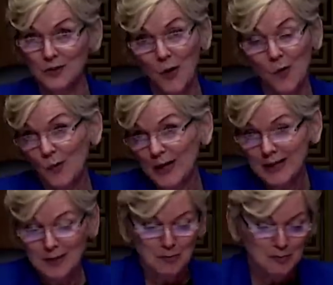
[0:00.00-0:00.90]
So we
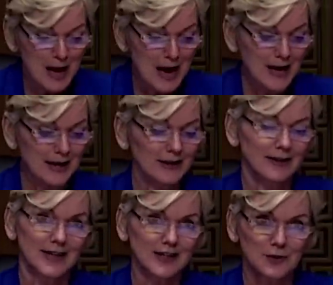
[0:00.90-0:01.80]
can buy
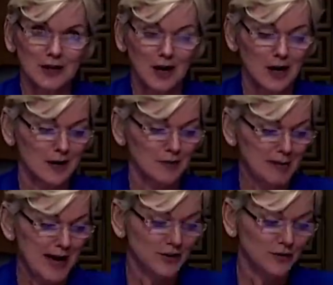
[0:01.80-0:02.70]
electric car
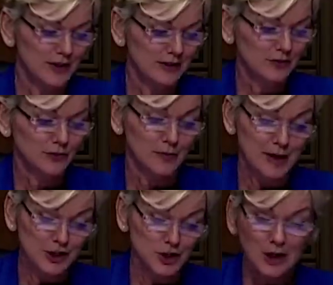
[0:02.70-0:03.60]
batteries from
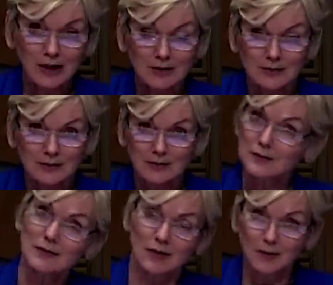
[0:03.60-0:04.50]
Asia,
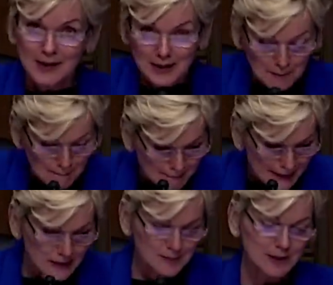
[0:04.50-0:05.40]
or we can
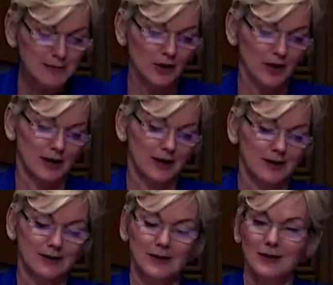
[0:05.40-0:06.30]
make them in America.
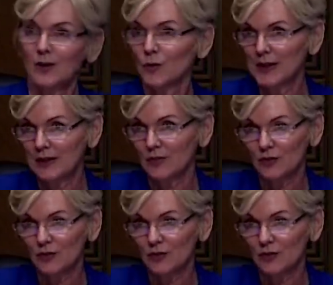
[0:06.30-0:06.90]
We can